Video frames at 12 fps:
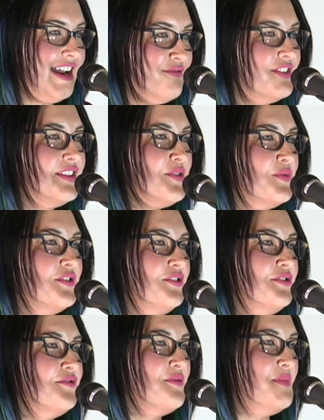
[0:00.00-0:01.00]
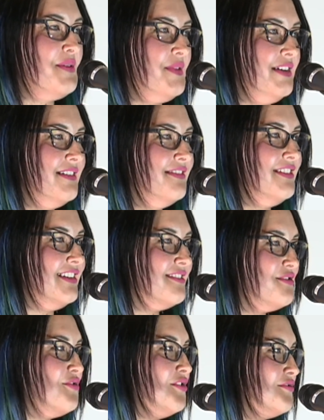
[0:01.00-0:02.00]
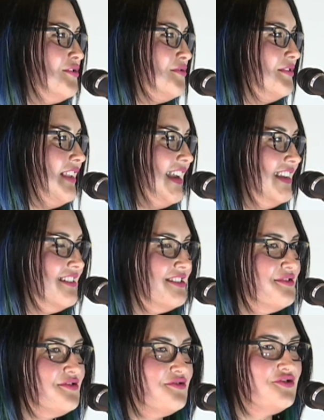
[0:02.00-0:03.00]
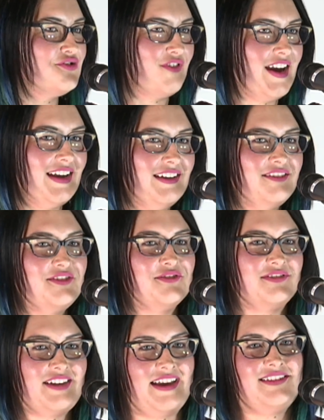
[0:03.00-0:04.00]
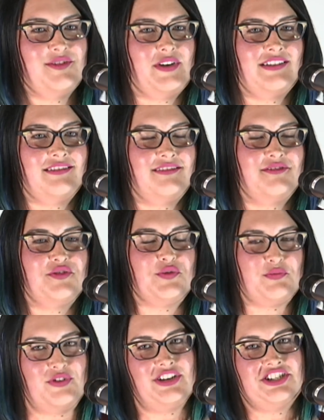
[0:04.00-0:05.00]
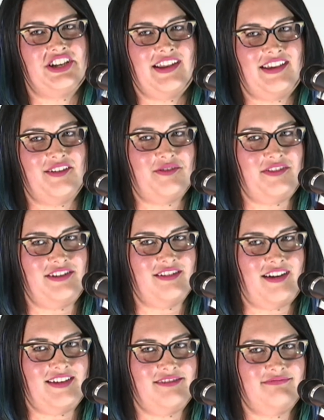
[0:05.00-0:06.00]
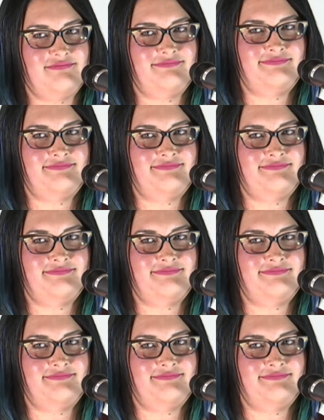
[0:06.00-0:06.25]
and I really want you to remember that it's not too late to train your taste buds to appreciate a healthy diet.